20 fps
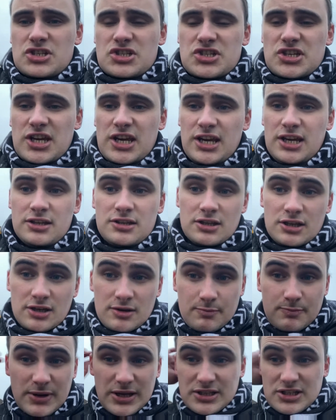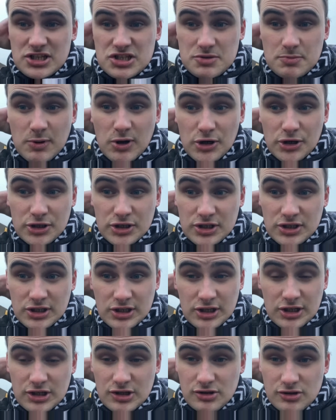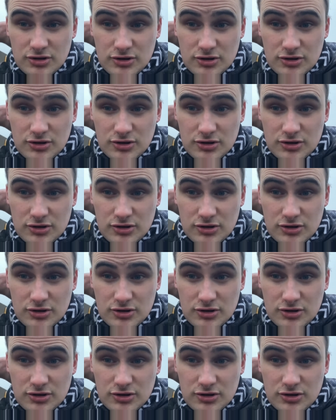I say, a bit disappointing that